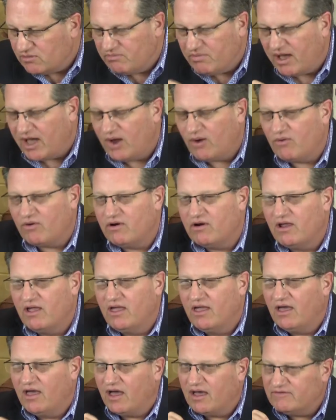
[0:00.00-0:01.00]
power
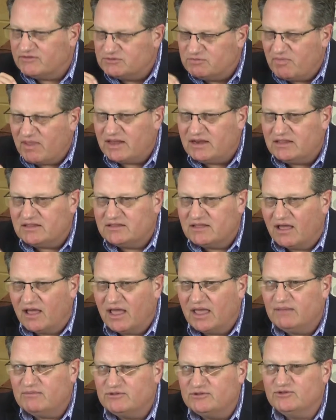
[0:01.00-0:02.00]
of spending
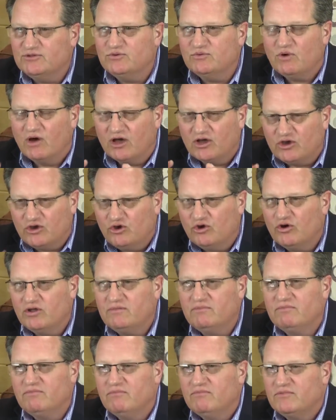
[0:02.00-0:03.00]
time to do a
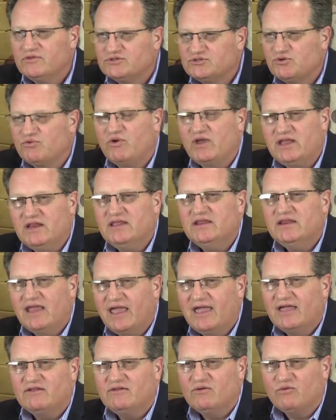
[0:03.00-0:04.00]
good screening
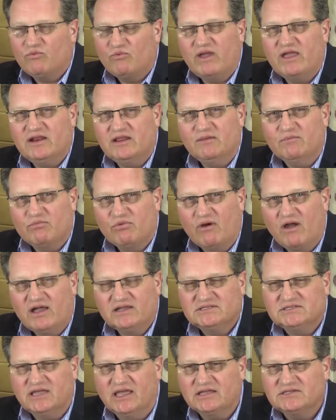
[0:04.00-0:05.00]
and rating
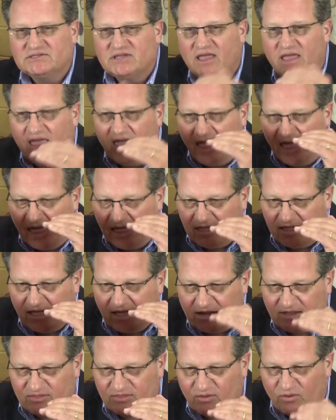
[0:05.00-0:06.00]
process and
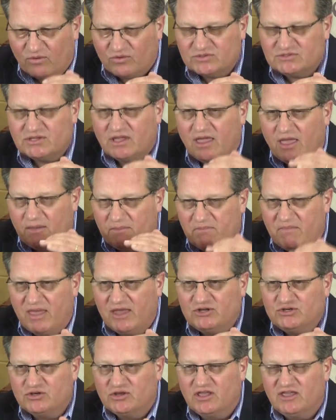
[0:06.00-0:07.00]
getting those
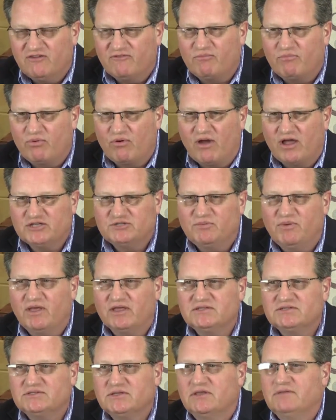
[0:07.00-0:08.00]
major gift
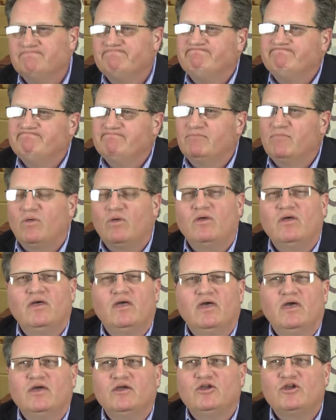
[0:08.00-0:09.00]
prospects
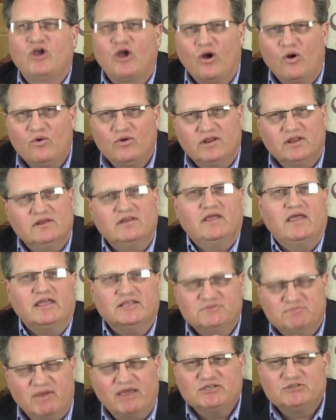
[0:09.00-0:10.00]
coded
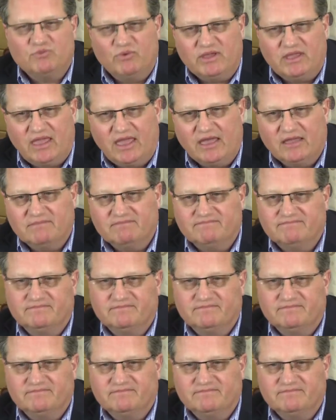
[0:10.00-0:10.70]
as best we can.